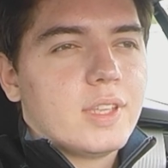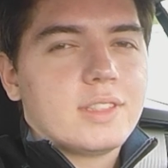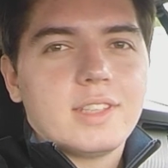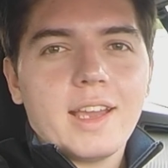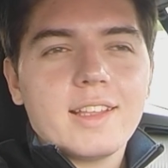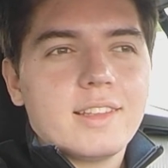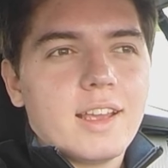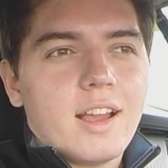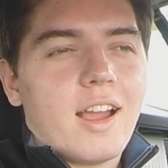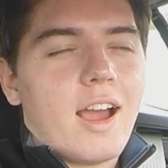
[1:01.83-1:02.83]
The second
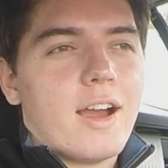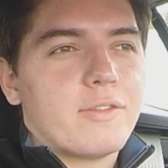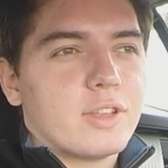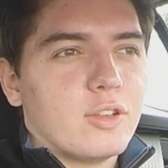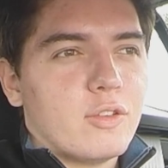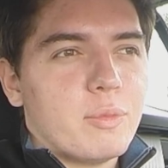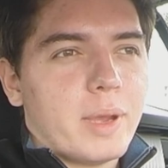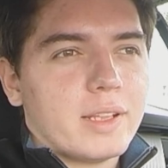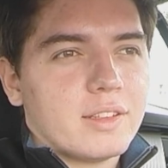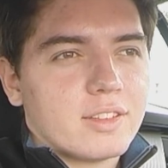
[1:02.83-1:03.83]
thing I have to love
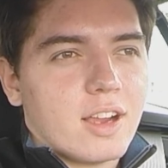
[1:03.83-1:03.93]
about this